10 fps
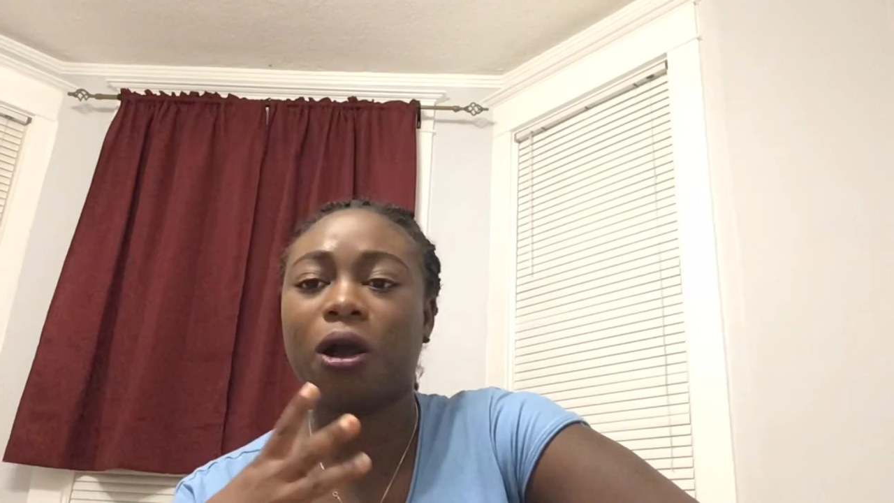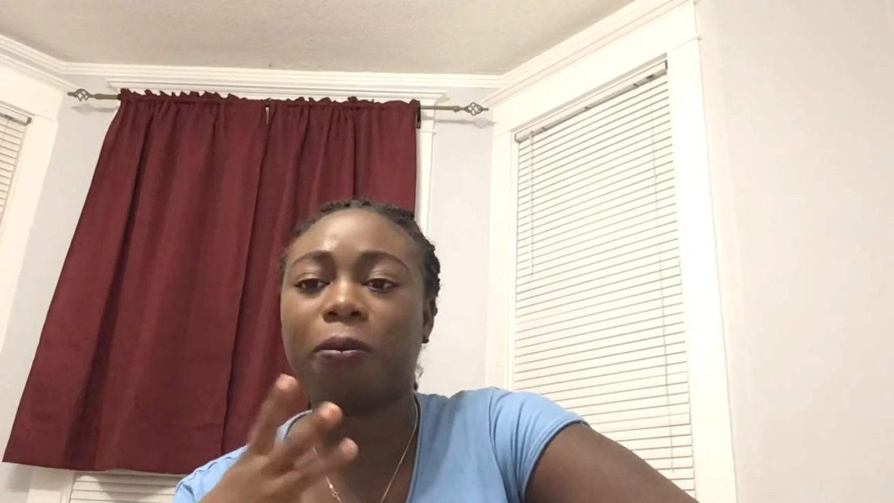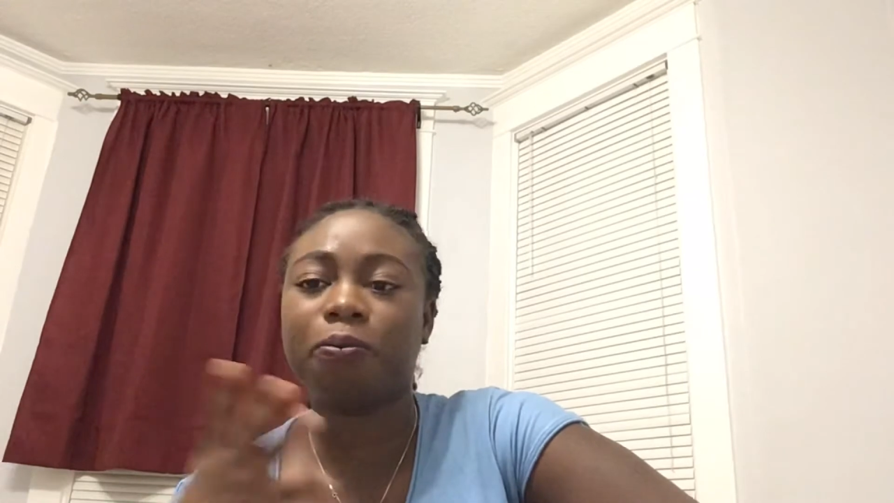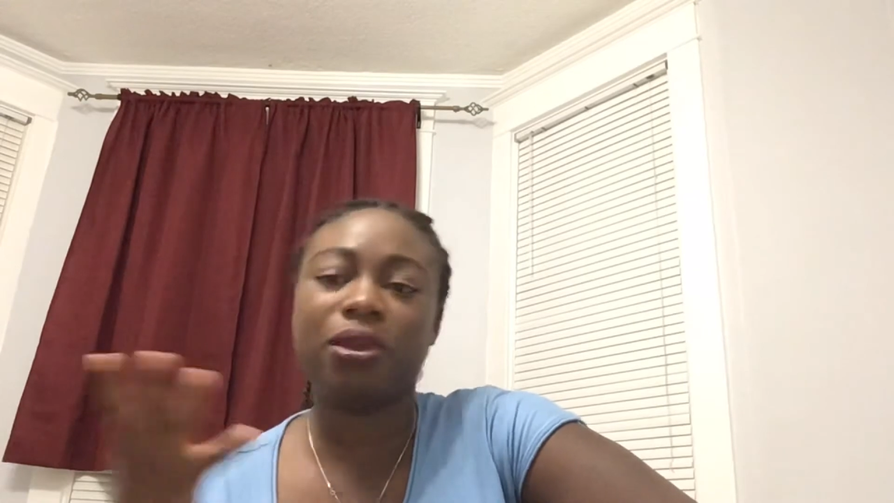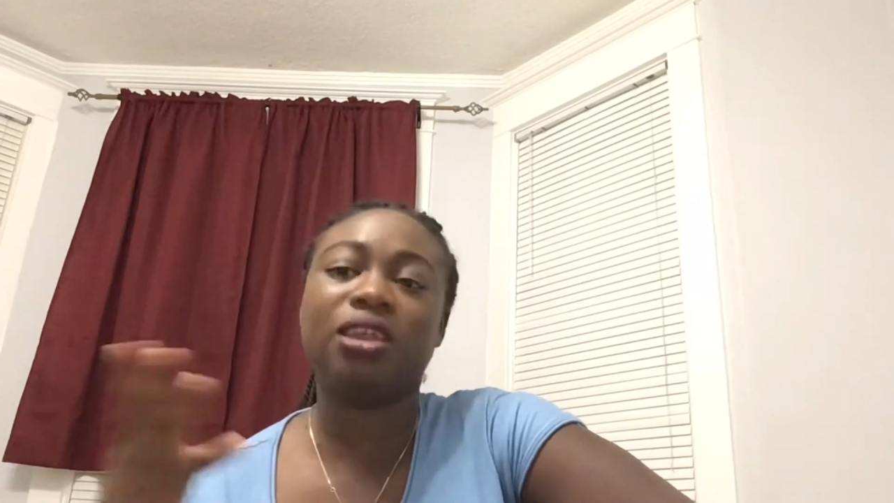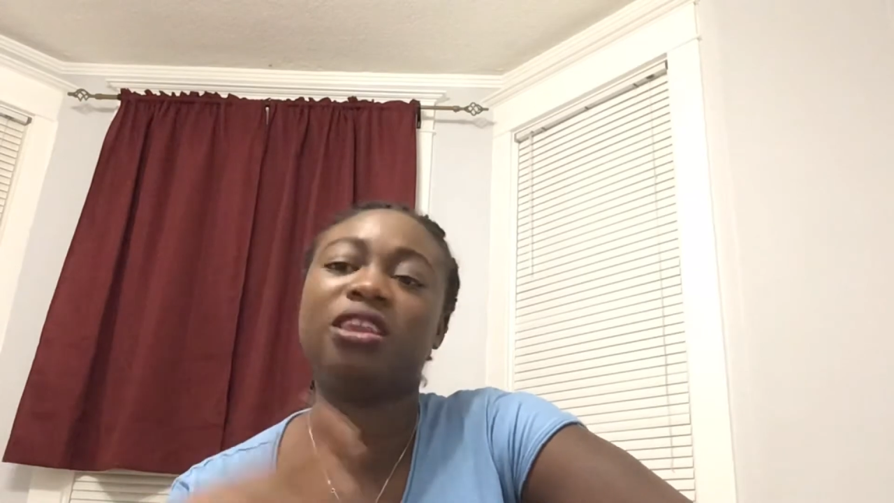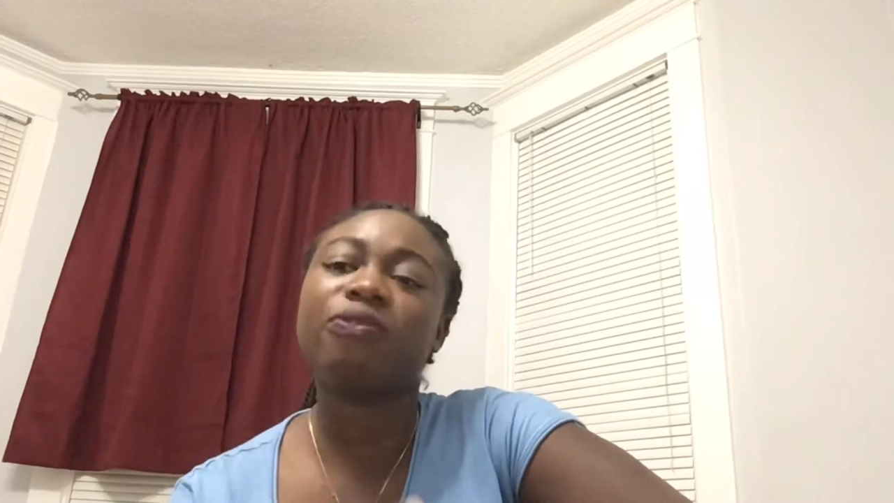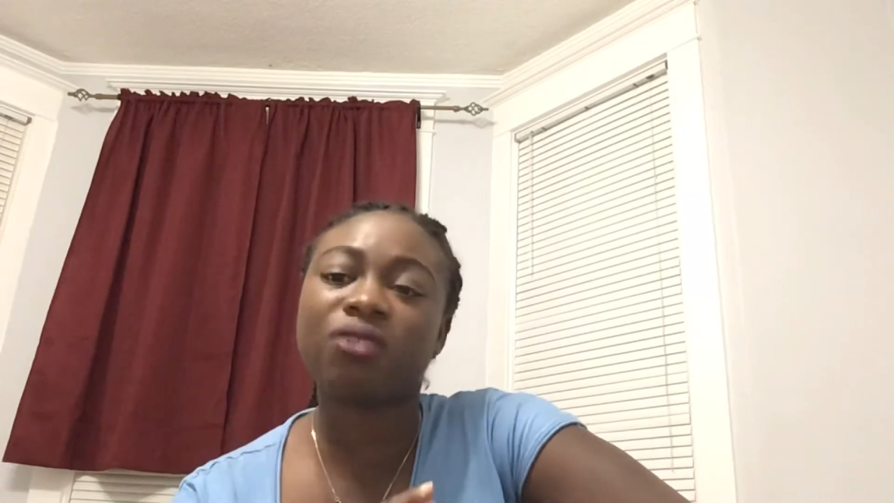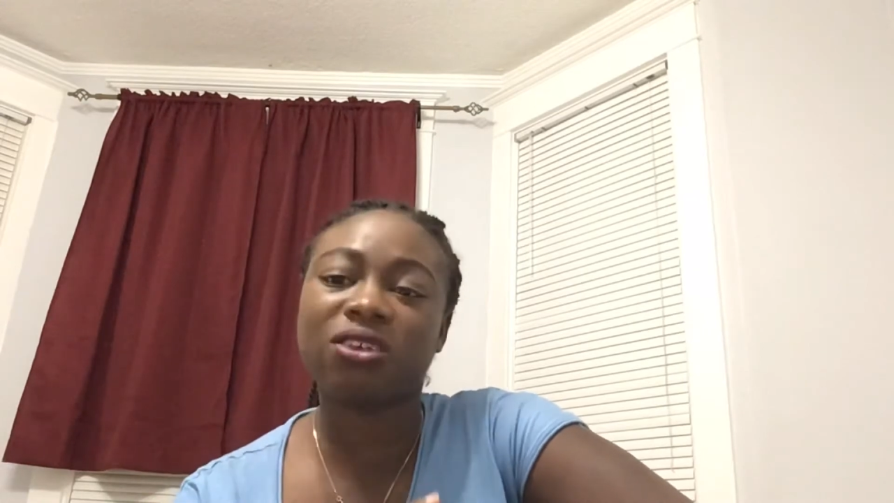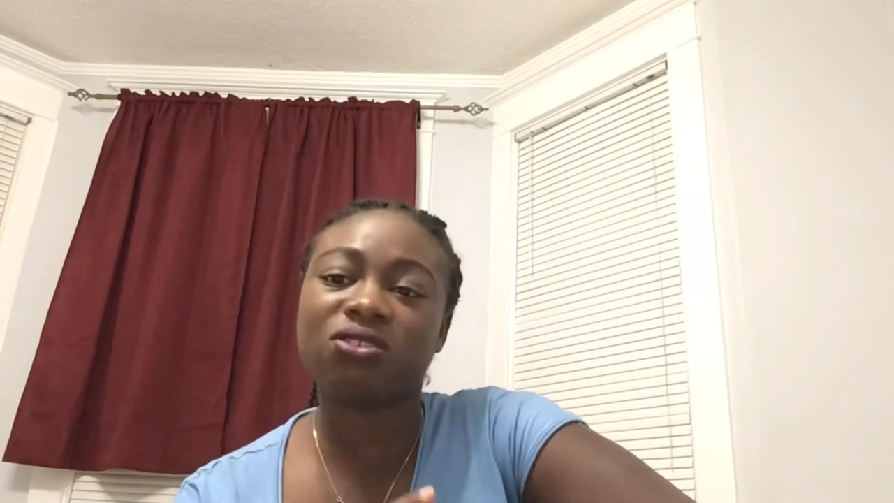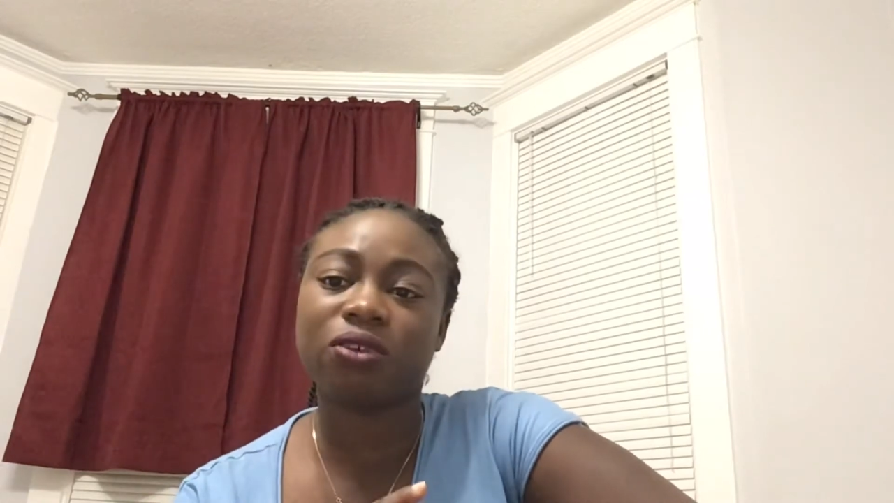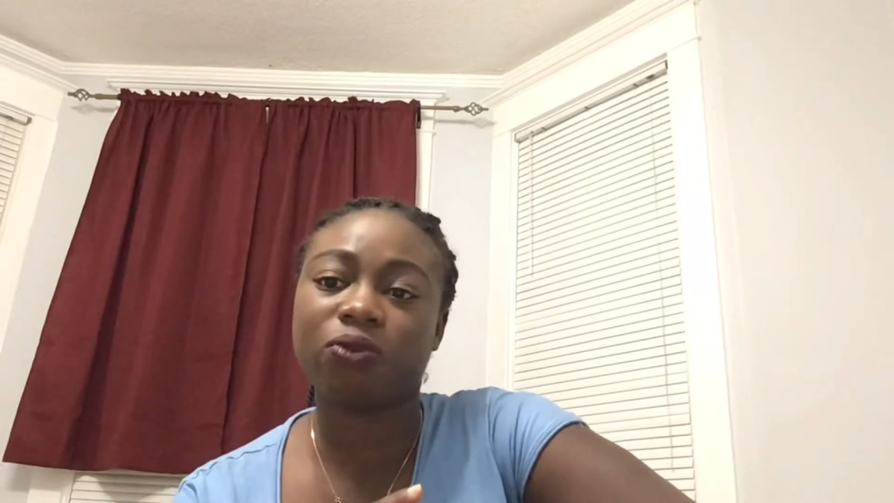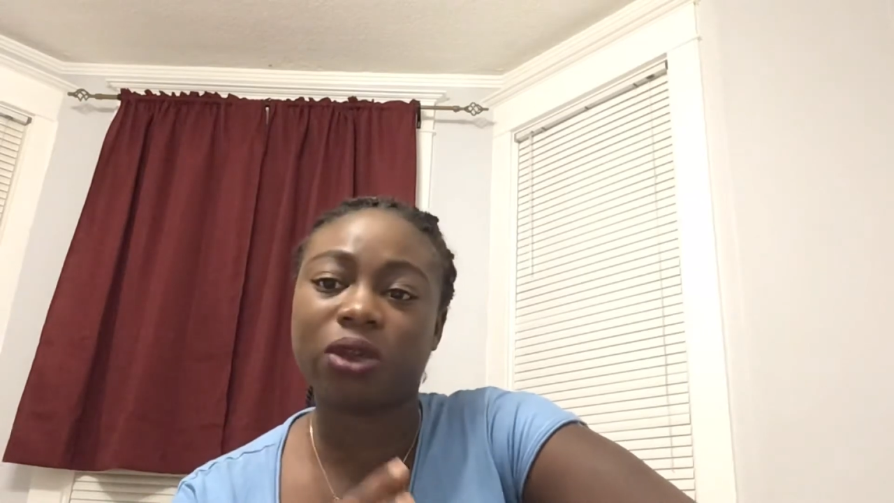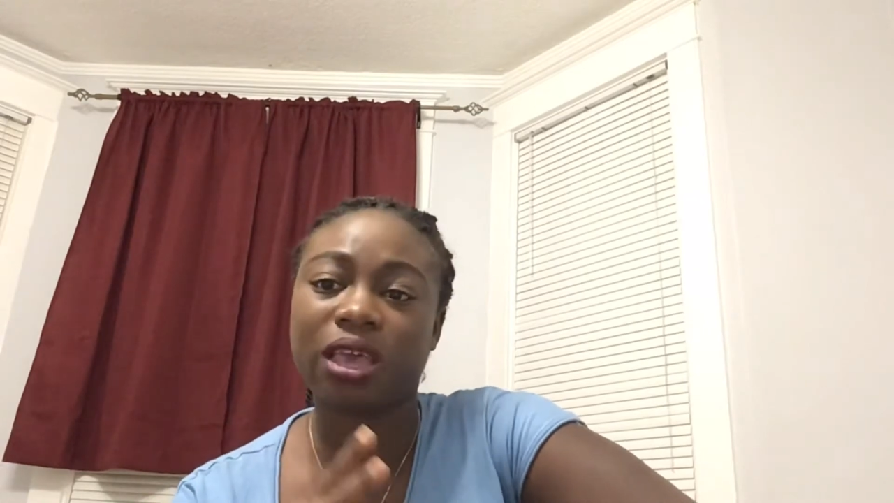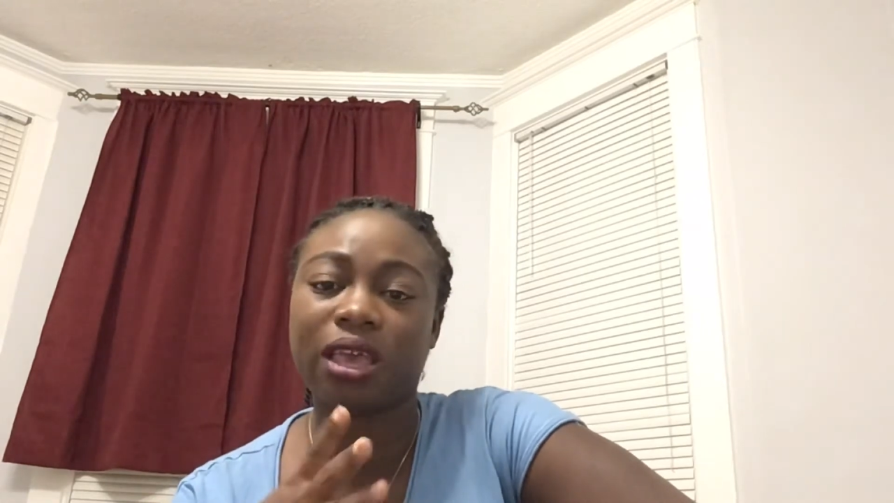be defensive,
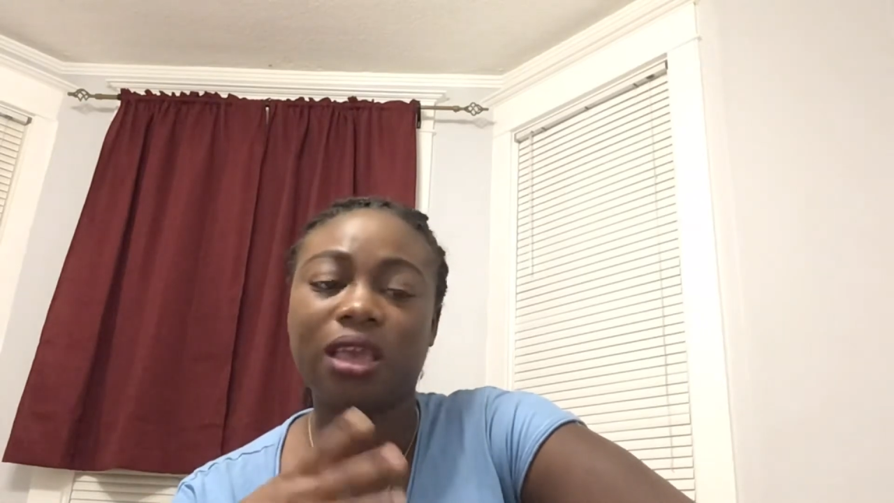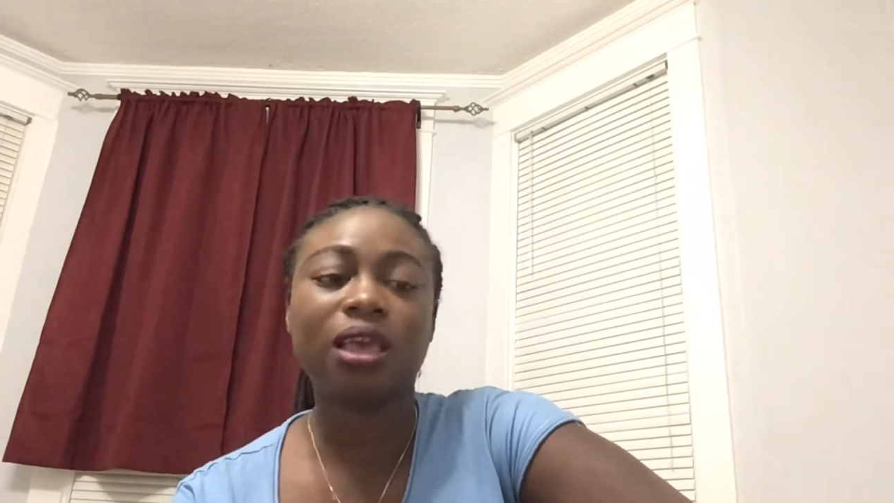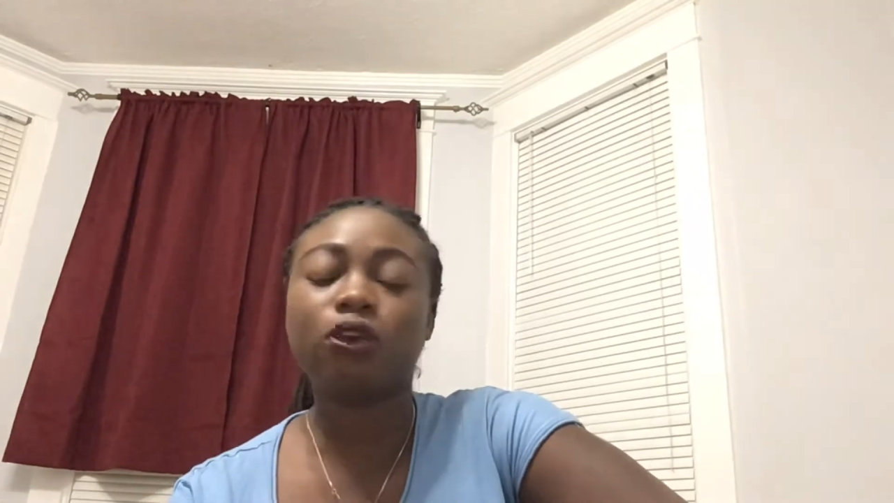okay?